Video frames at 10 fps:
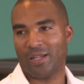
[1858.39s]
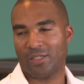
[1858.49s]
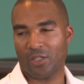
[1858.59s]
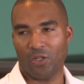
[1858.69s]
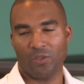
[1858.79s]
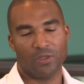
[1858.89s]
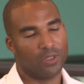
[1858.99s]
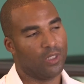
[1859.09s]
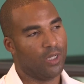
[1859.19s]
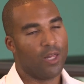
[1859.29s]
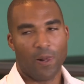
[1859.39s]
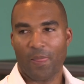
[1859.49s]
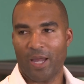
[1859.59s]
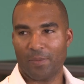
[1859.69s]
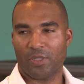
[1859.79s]
The extension so, of that.
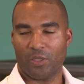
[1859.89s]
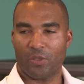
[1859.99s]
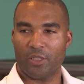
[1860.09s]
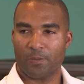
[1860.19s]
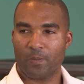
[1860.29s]
I absolutely. like